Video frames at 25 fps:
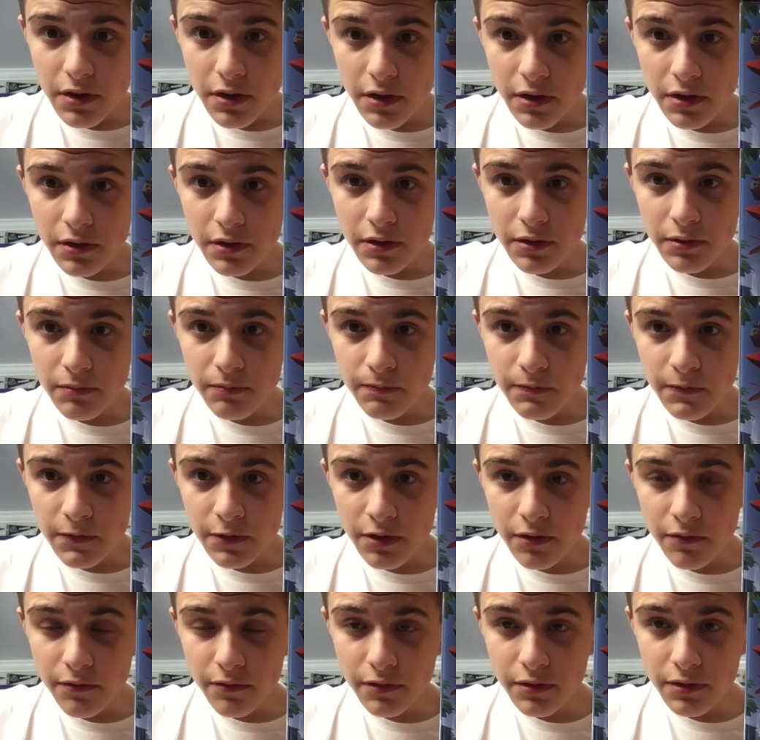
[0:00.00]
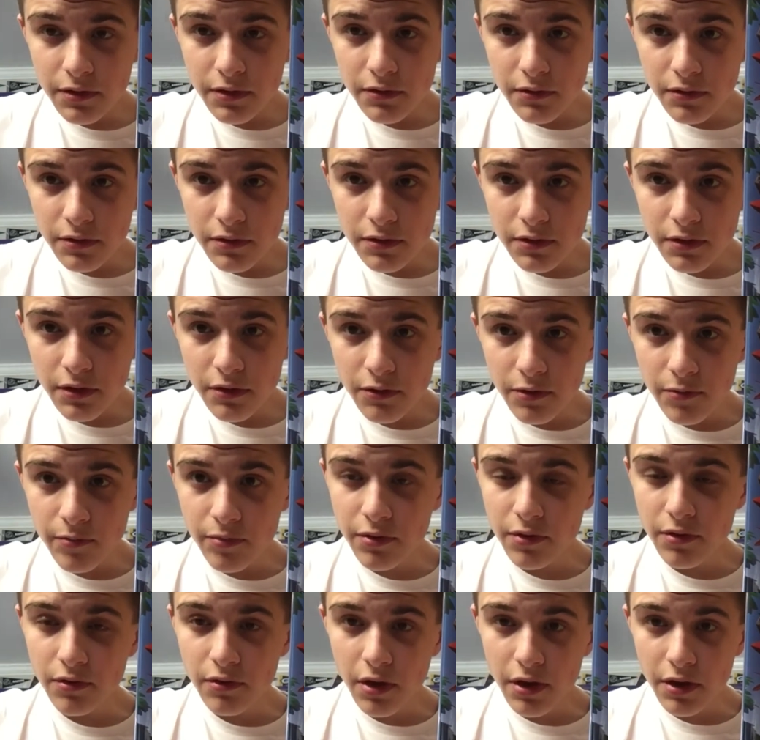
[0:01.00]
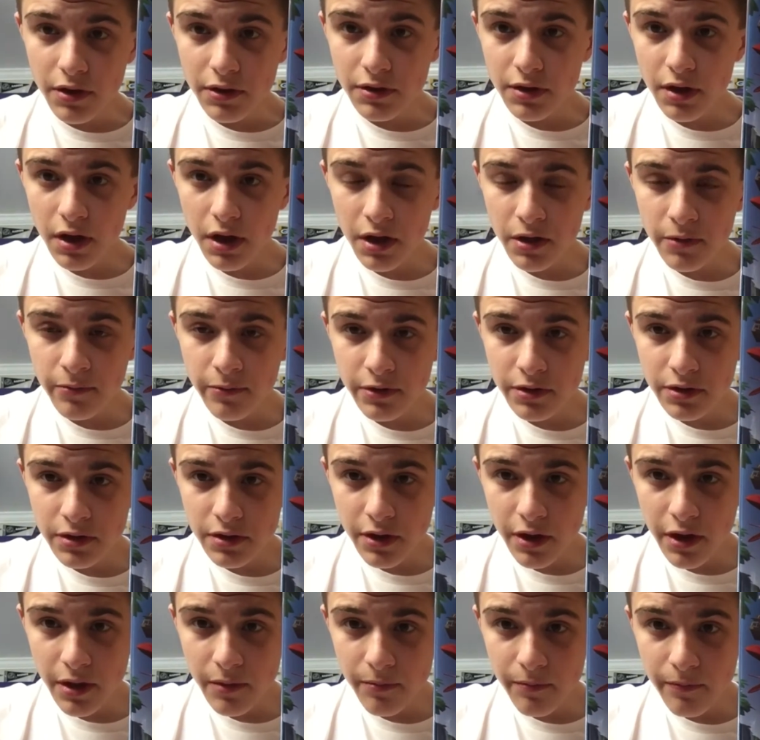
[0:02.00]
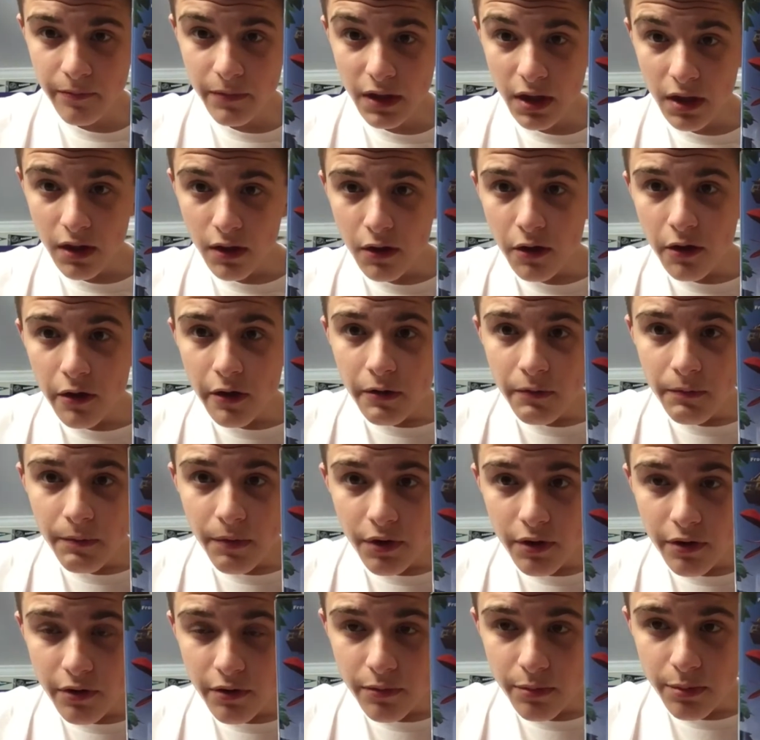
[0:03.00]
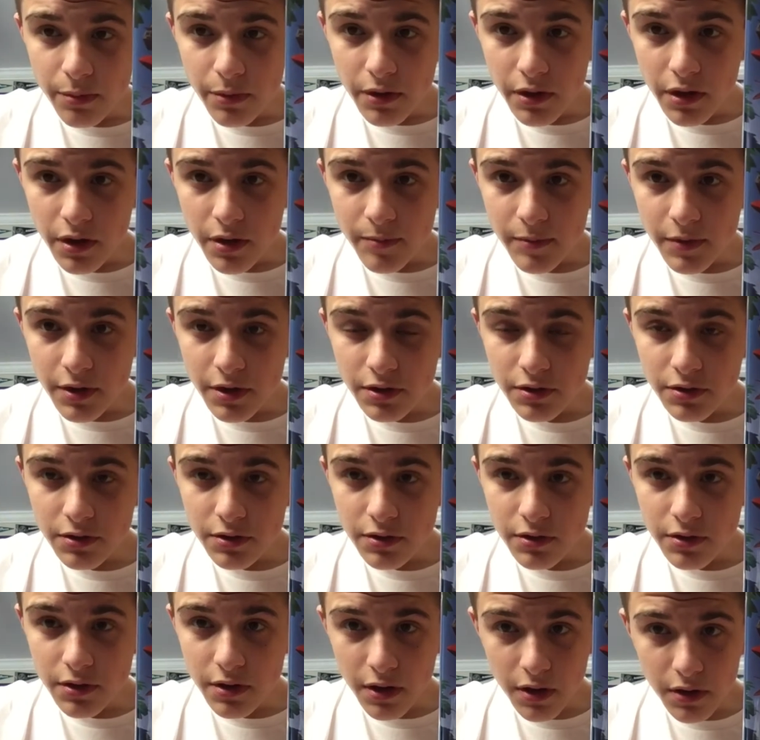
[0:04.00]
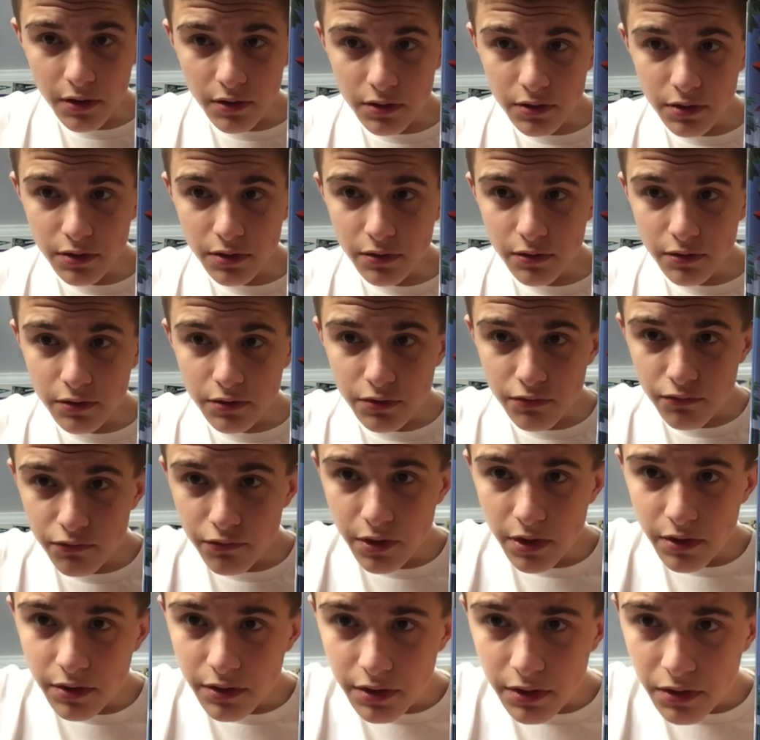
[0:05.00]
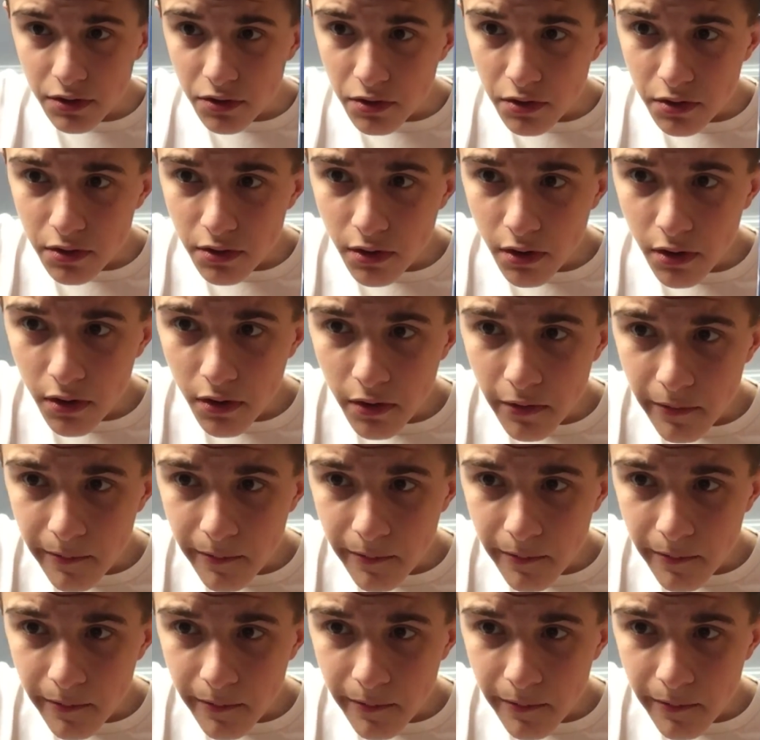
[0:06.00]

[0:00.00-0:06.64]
And it definitely, you can tell they put a lot of time into that part of the animation, and it just looks really good.